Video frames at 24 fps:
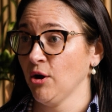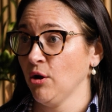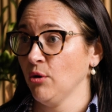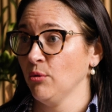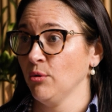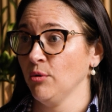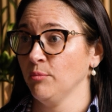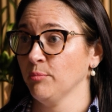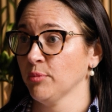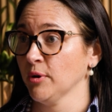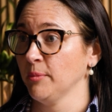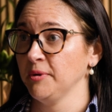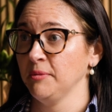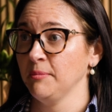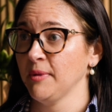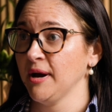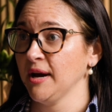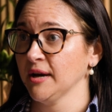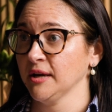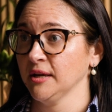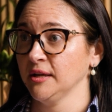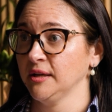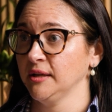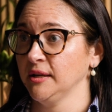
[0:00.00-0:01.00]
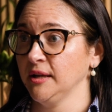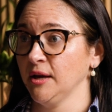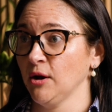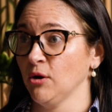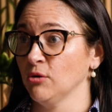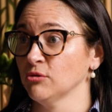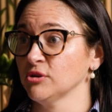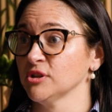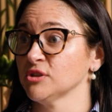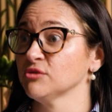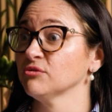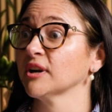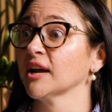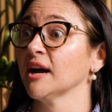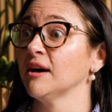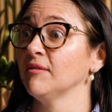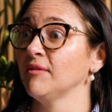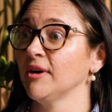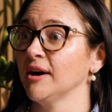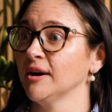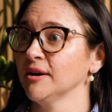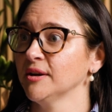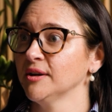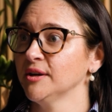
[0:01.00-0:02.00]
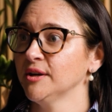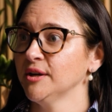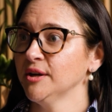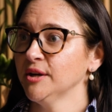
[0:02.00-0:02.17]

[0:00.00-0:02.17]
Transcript: oh, well, property market, I'll just recover.